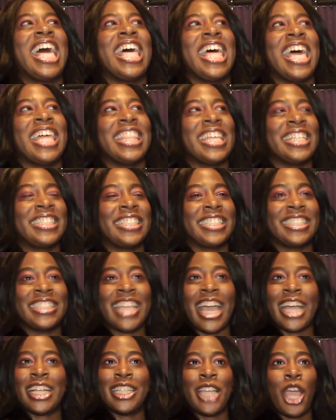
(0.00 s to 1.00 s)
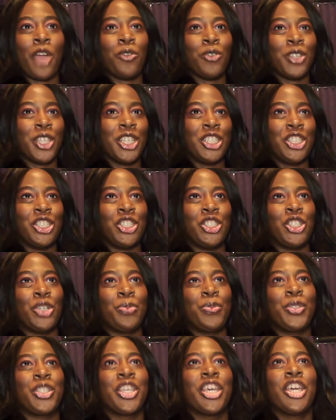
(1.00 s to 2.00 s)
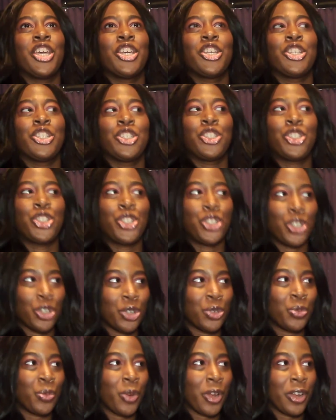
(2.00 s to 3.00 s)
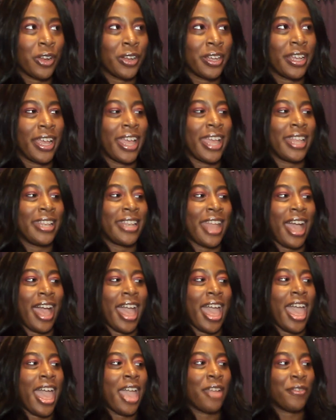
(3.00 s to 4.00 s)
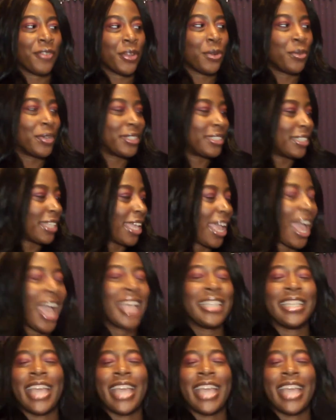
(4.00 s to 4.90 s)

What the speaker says: and that's exactly how relationships should work, and not everyone's like, I